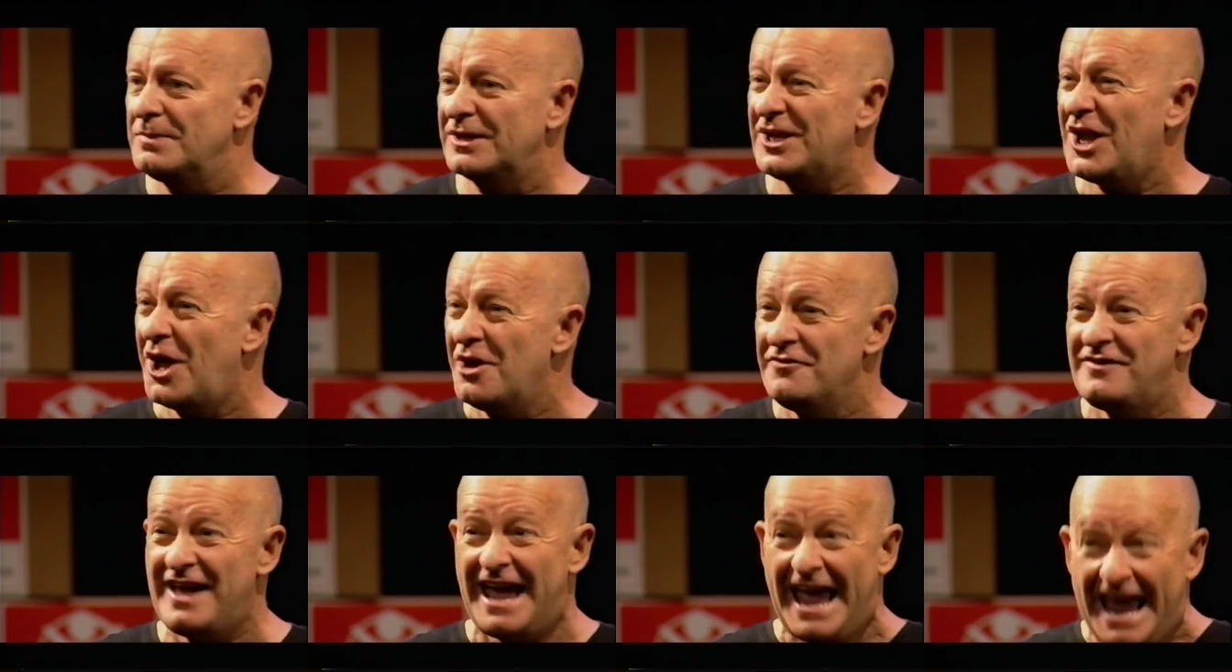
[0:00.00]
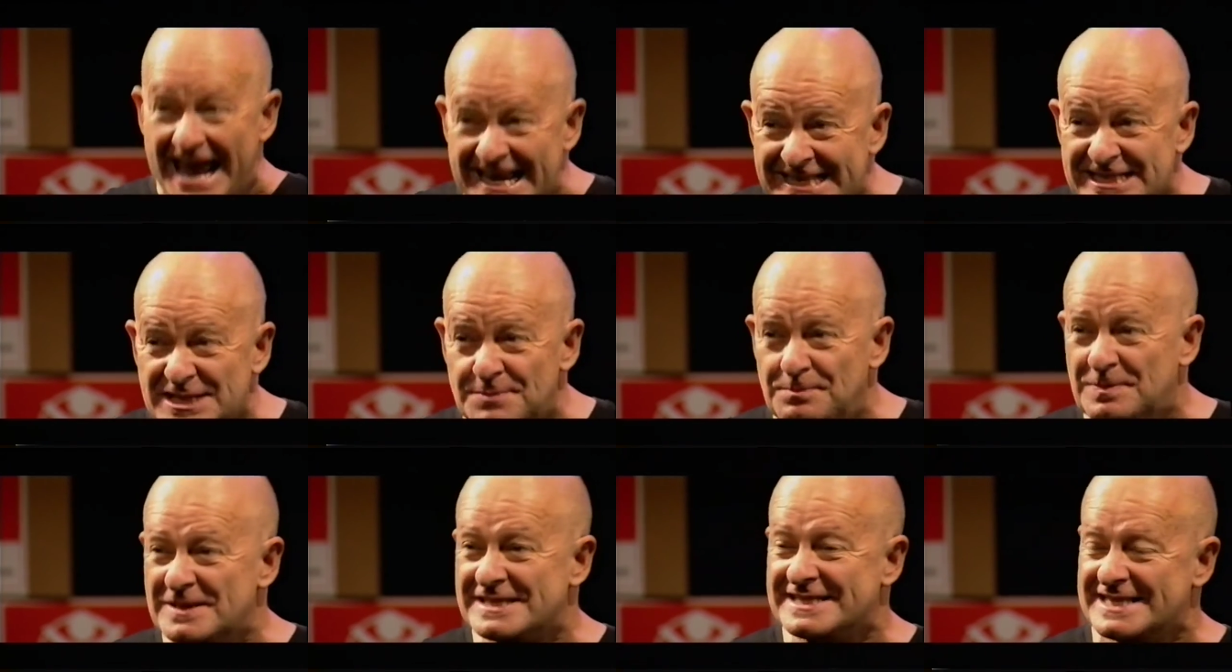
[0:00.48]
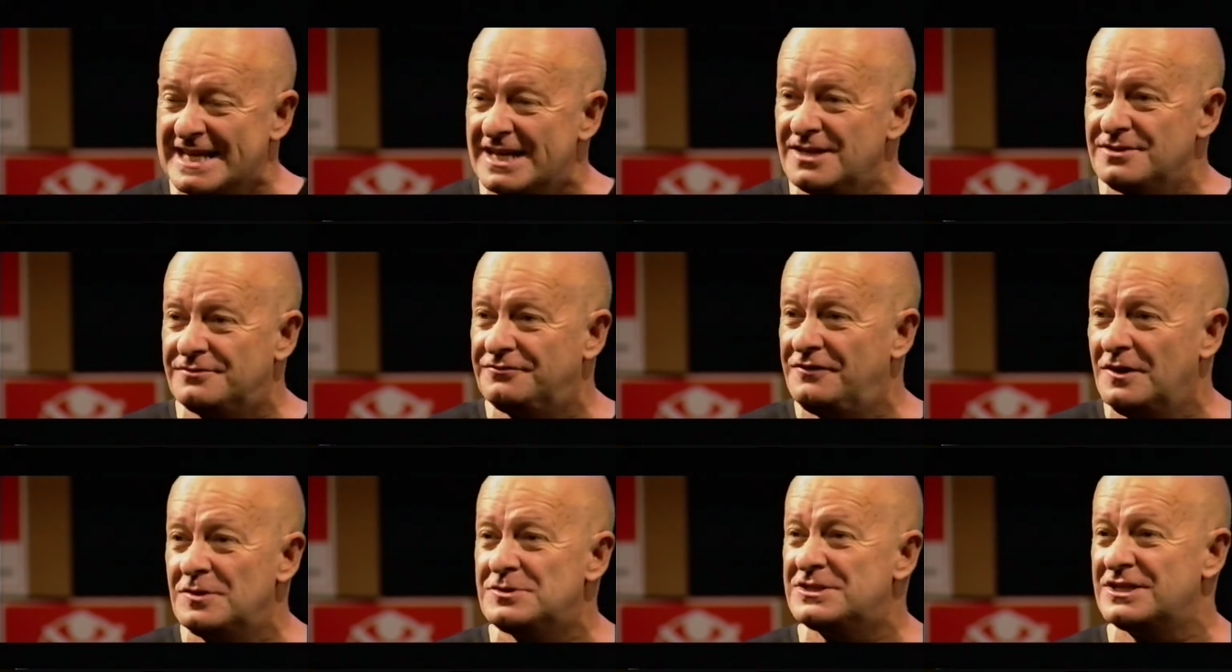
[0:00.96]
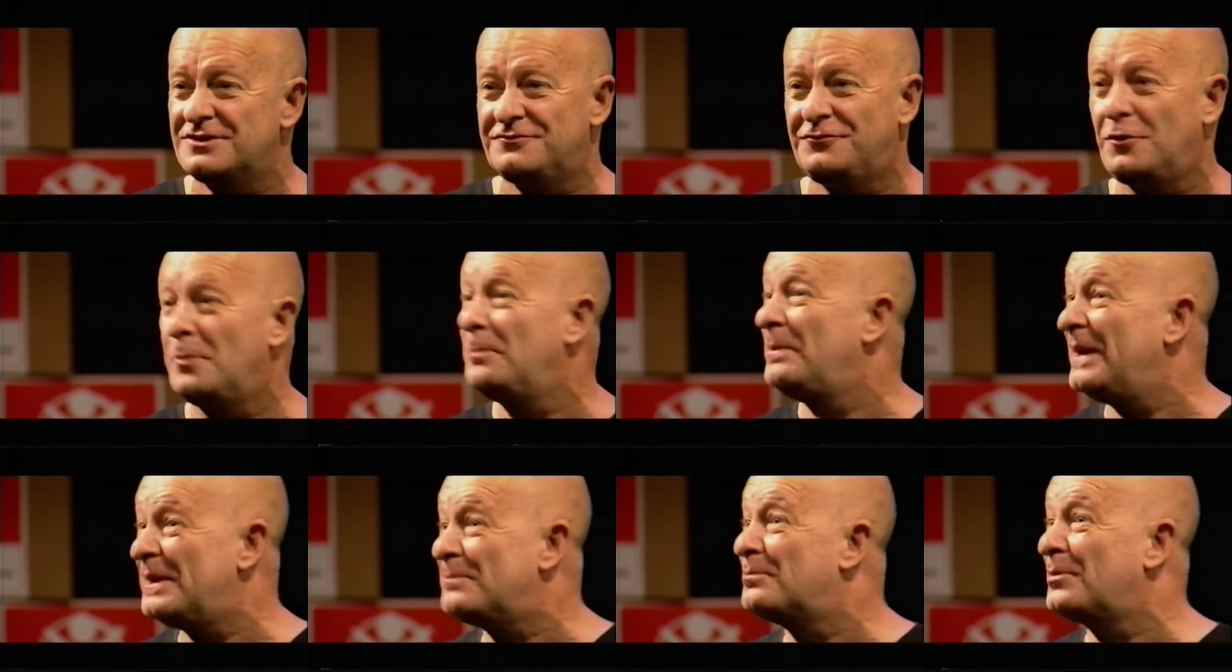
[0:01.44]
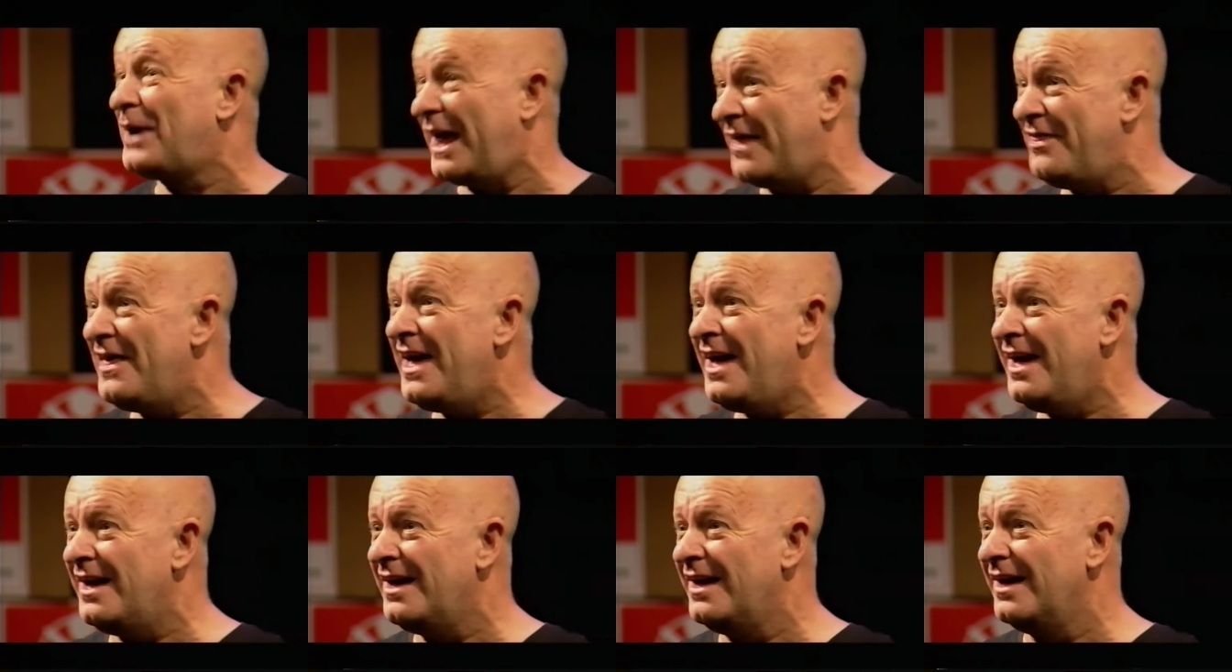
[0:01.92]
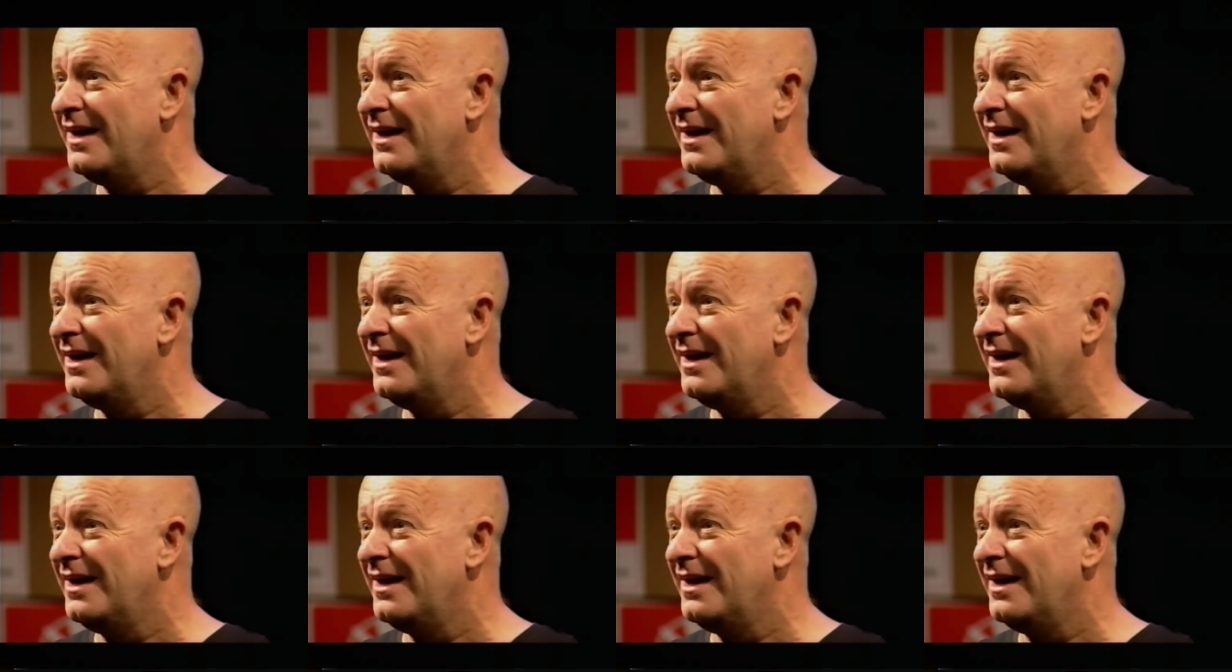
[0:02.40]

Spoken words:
but over 80% voted for Big Brother.